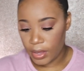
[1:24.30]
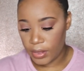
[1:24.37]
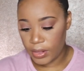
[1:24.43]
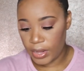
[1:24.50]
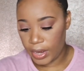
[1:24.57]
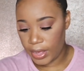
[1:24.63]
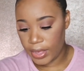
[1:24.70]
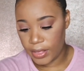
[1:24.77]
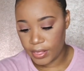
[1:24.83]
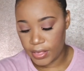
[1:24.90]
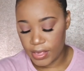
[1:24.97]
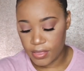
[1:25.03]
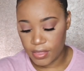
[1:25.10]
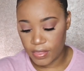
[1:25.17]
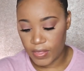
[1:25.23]
And then I get
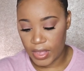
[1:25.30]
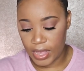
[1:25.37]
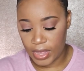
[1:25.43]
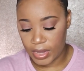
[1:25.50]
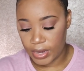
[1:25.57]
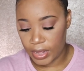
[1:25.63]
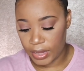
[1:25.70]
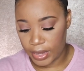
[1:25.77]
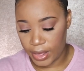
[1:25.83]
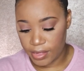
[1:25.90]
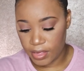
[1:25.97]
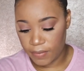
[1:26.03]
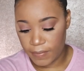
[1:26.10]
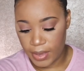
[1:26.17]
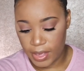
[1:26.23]
these thin
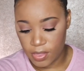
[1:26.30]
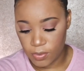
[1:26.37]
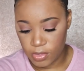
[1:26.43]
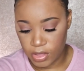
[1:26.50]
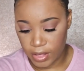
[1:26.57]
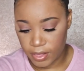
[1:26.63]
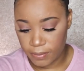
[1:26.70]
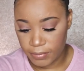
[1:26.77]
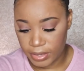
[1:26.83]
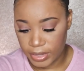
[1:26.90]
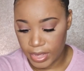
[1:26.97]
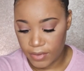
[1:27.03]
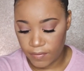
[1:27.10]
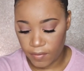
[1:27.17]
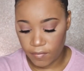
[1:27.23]
elastic bands, which I
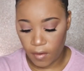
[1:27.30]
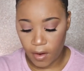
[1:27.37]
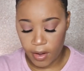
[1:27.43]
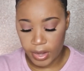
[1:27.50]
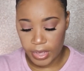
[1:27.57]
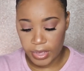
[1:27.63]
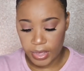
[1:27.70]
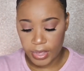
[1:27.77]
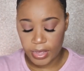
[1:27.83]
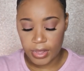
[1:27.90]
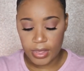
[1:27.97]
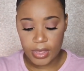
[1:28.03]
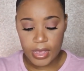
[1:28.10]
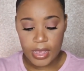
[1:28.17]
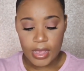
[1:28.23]
believe I've already
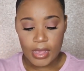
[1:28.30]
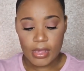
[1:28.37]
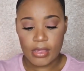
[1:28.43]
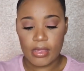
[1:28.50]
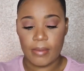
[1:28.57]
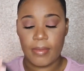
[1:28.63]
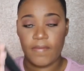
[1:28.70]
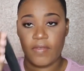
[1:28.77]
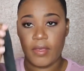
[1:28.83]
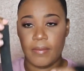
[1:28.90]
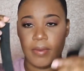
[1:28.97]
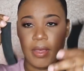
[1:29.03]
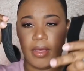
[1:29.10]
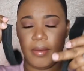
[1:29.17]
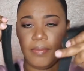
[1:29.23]
cut some of
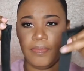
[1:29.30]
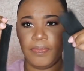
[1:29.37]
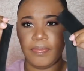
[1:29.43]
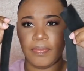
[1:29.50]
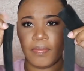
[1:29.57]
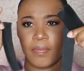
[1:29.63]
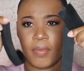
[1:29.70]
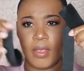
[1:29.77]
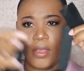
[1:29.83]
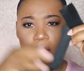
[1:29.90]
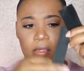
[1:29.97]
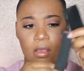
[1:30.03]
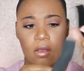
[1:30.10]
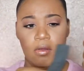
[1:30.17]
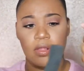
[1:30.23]
them up.
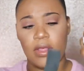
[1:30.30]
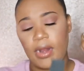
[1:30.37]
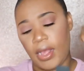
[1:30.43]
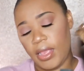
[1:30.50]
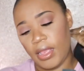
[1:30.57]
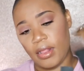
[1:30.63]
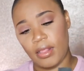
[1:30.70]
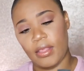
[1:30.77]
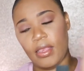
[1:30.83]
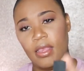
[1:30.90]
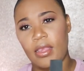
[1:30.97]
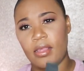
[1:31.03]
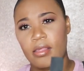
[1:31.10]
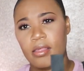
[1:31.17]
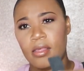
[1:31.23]
So then I get
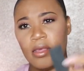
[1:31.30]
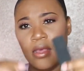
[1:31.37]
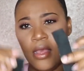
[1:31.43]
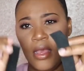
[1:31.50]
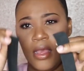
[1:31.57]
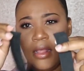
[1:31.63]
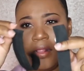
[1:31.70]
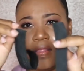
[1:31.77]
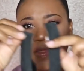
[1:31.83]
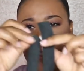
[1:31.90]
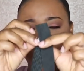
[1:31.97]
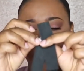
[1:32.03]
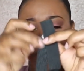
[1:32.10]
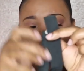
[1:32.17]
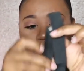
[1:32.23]
these
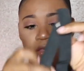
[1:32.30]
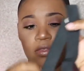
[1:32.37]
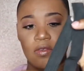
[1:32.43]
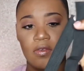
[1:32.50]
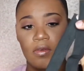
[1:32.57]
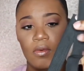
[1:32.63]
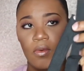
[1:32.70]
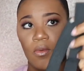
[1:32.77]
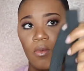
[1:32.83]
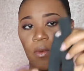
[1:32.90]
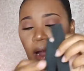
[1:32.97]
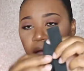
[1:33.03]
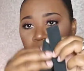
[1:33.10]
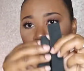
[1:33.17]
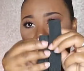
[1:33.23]
thin ones
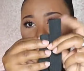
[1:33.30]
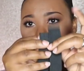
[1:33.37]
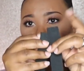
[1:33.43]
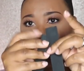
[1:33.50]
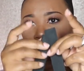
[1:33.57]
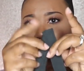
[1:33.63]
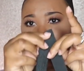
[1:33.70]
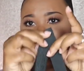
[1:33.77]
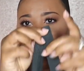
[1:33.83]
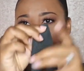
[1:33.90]
right here,